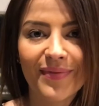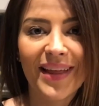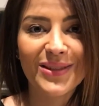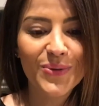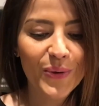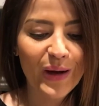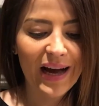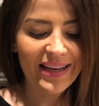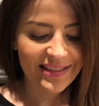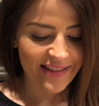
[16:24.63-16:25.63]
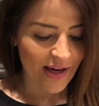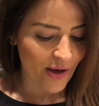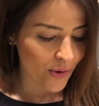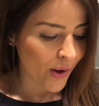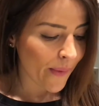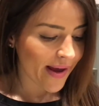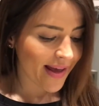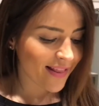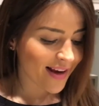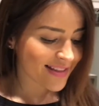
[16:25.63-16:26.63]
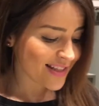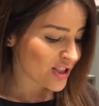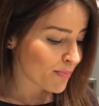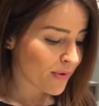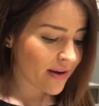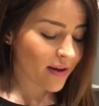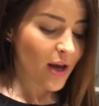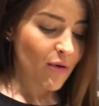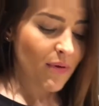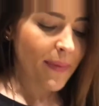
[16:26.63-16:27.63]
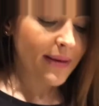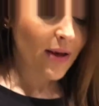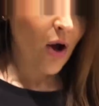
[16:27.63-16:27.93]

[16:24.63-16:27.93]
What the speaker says: That's all guys. Now go ahead, like I said, just repeat the